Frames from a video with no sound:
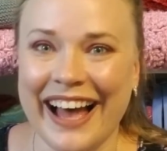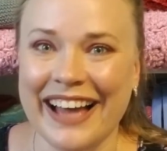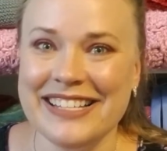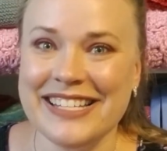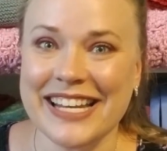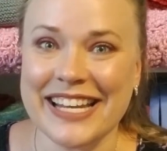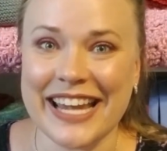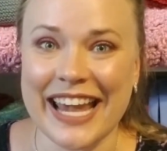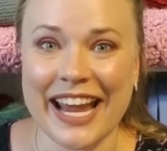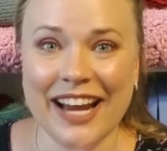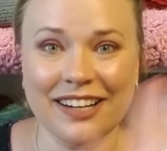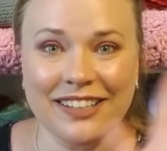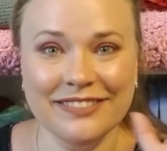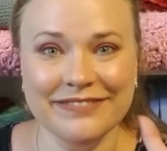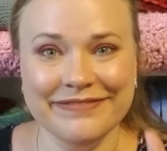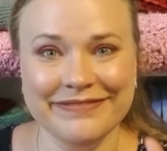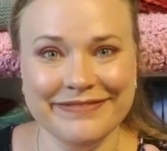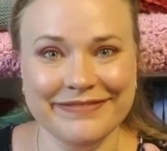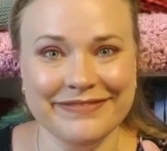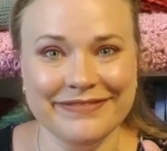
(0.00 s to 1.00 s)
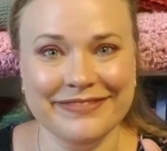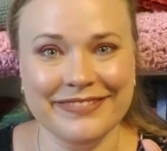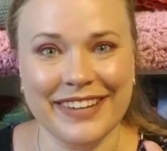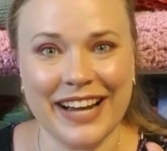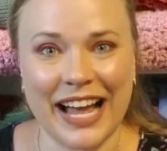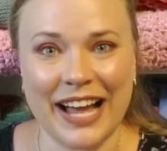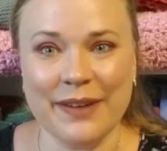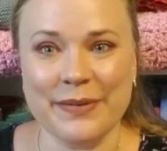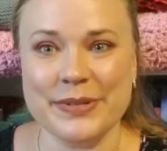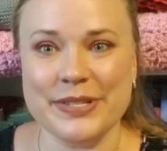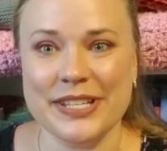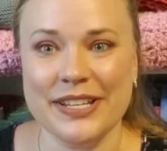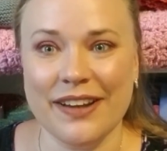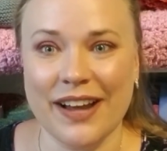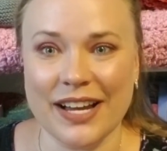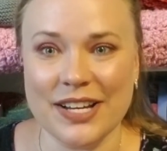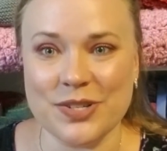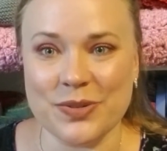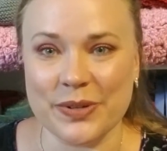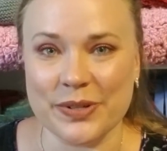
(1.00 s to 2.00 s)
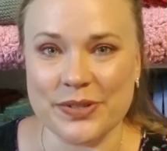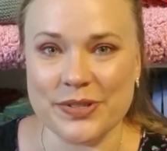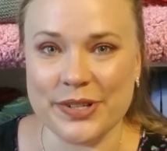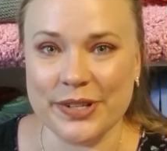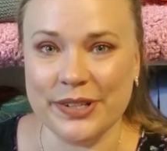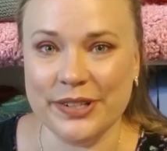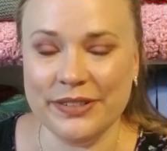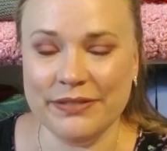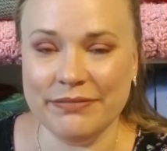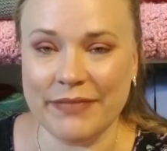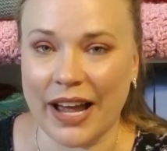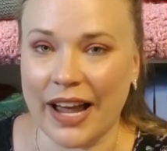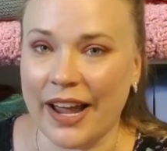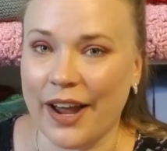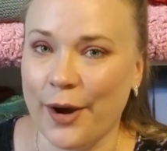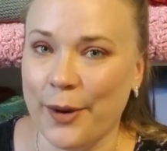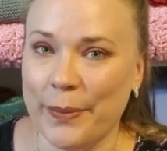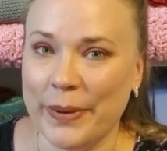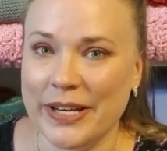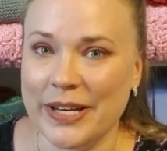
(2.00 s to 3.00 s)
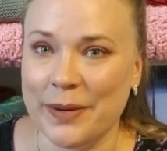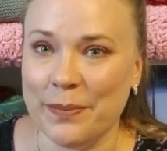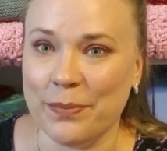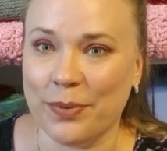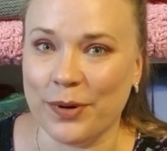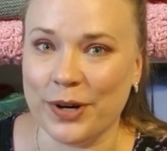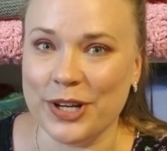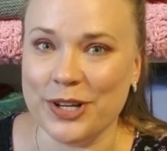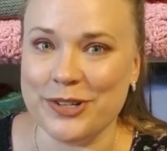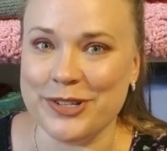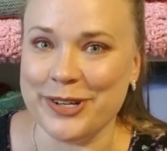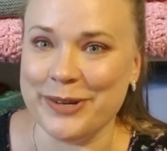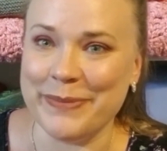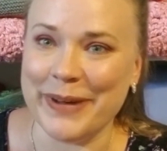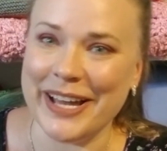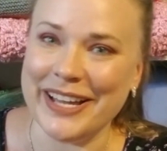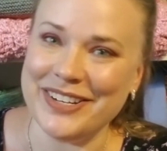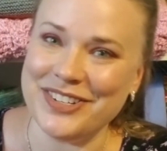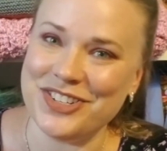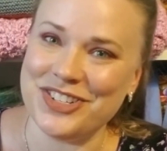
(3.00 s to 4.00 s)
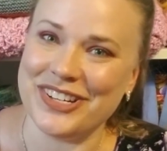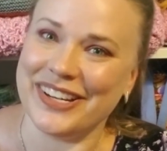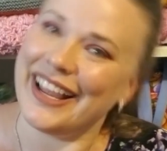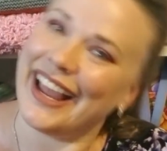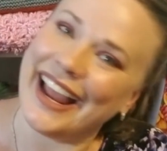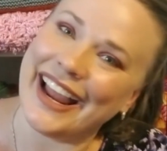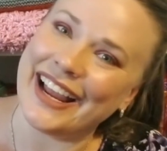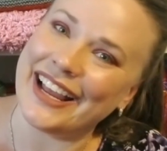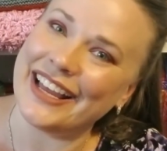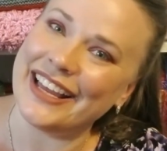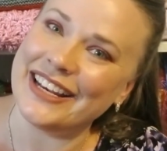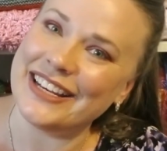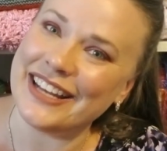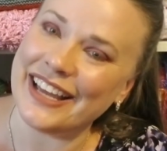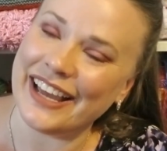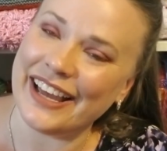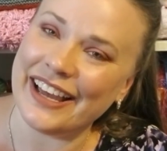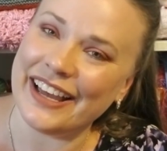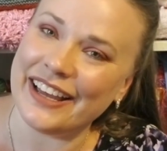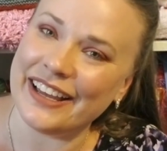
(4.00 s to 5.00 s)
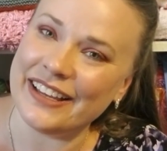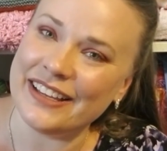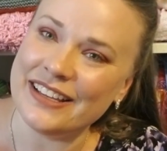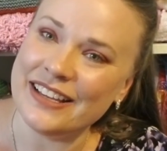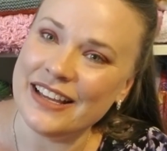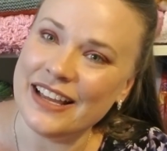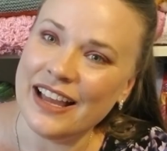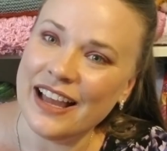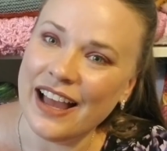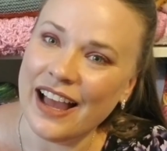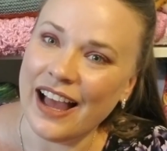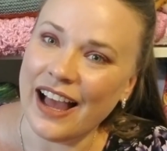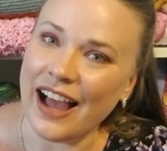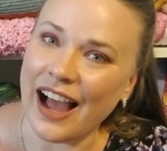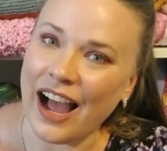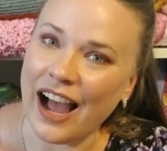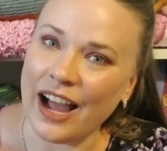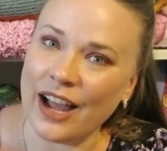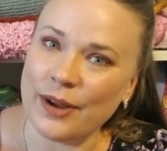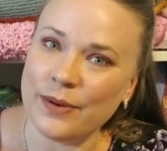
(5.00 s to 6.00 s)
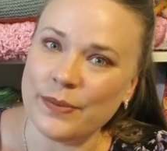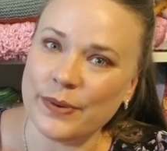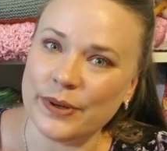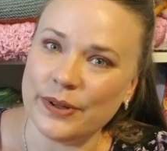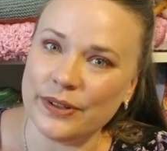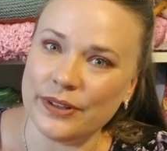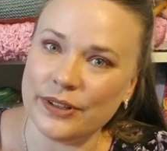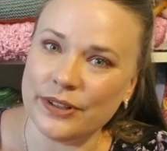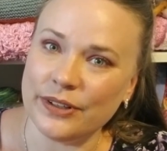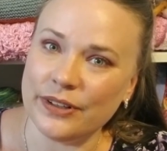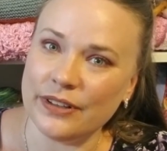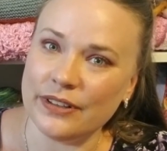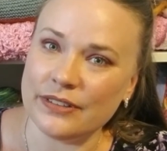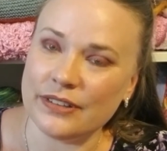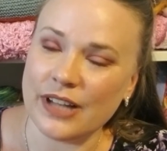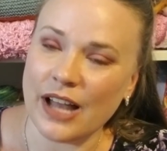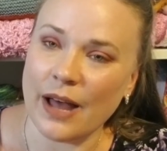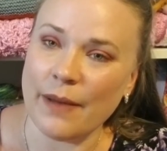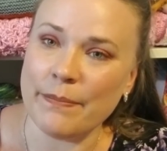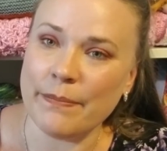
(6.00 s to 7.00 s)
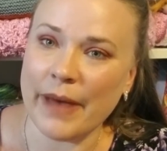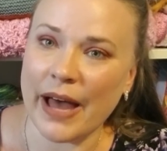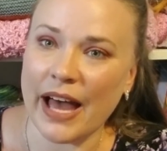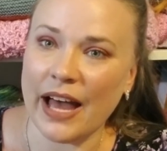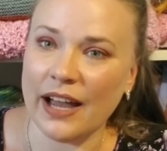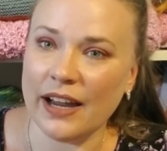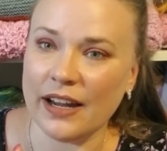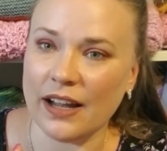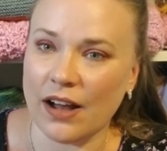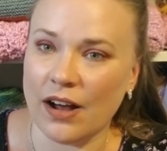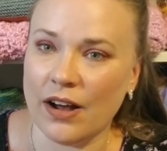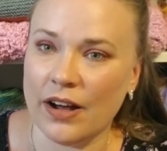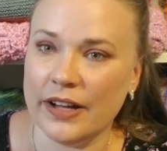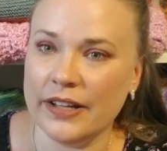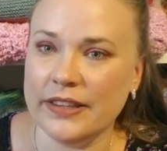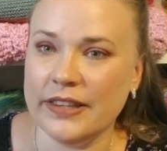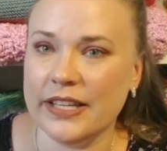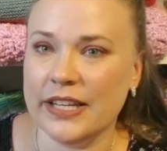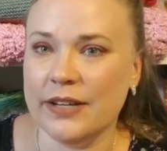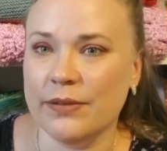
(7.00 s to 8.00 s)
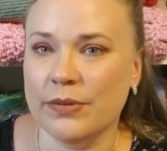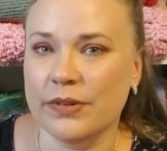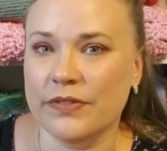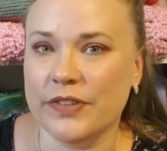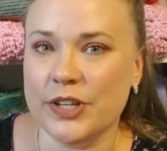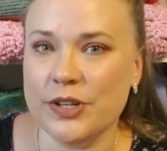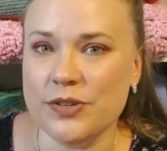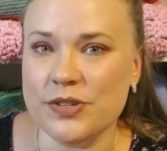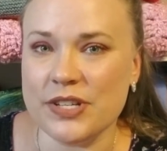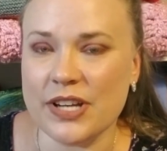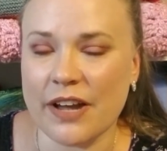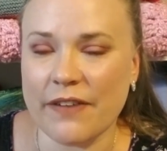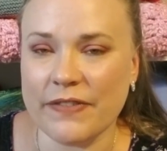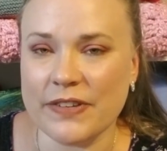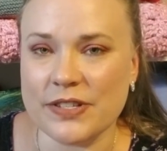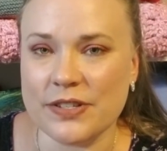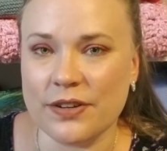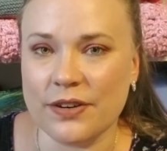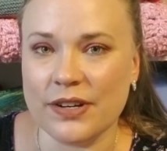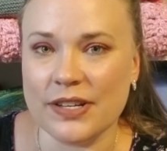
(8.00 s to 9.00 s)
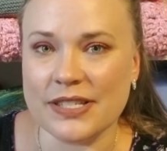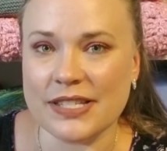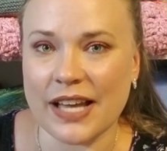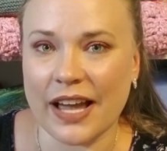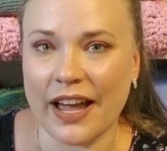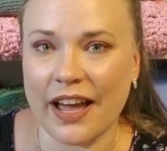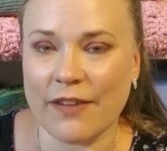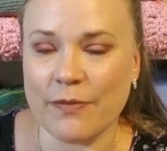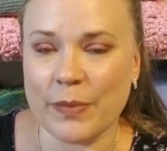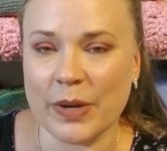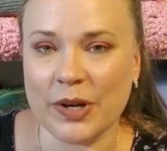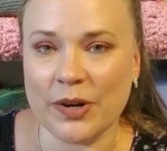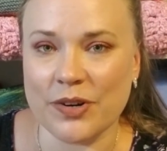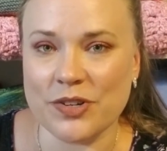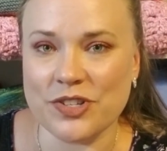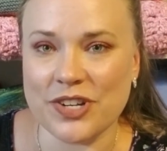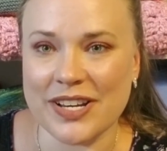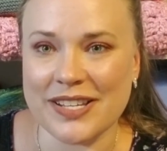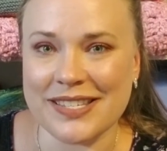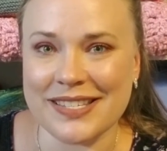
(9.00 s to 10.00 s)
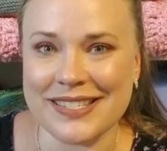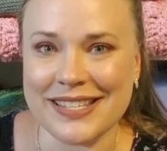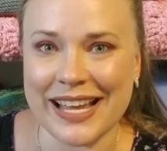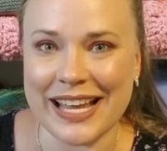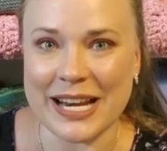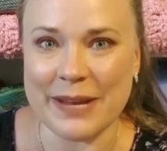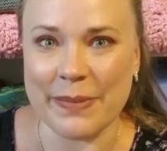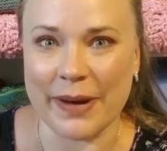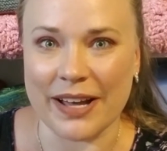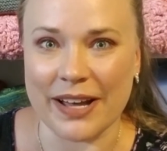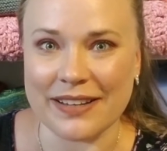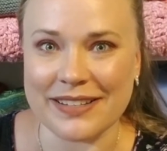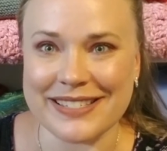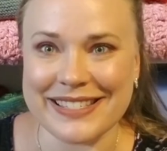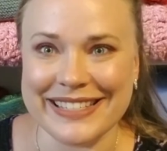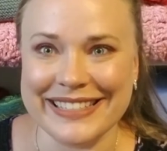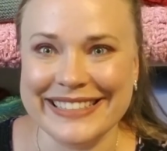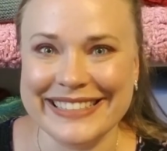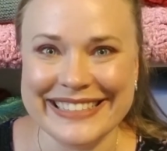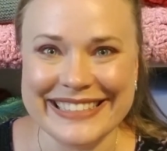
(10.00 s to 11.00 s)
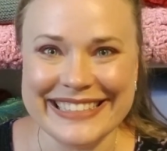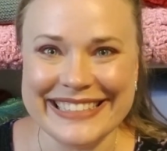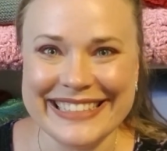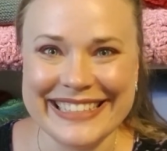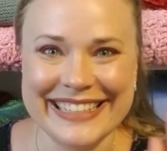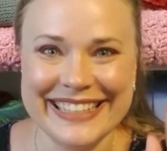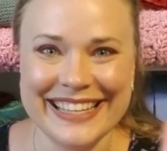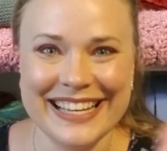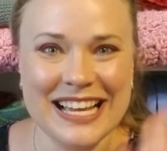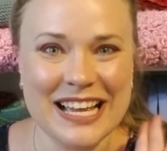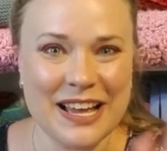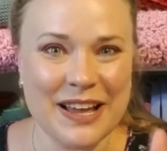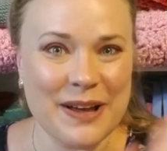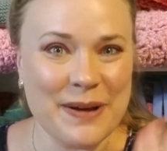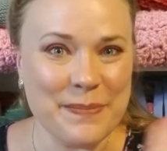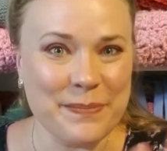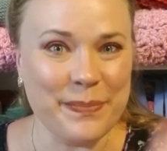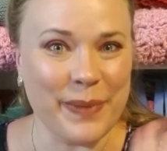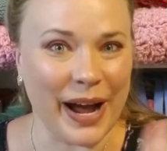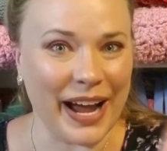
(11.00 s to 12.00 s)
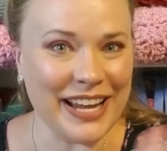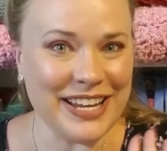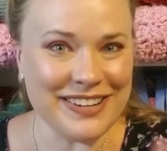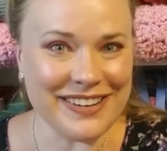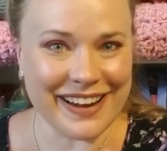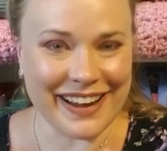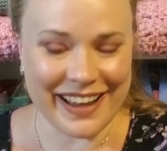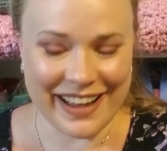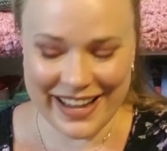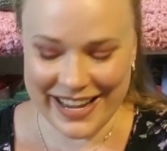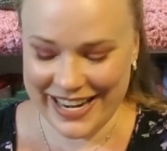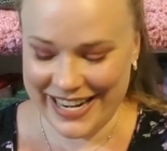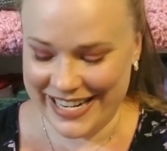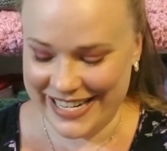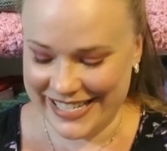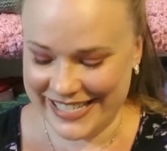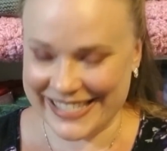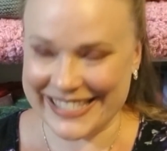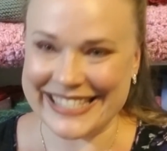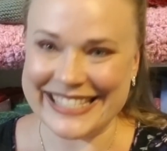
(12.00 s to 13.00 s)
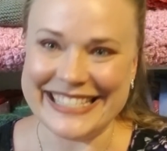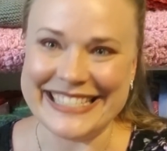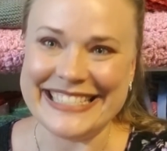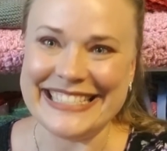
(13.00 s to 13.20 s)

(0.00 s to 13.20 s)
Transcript: Take care. I will see you guys real soon. I hope I didn't bore you too much, and I will come back on the review stuff as soon as I have my Crochet Society box. Bye, you guys.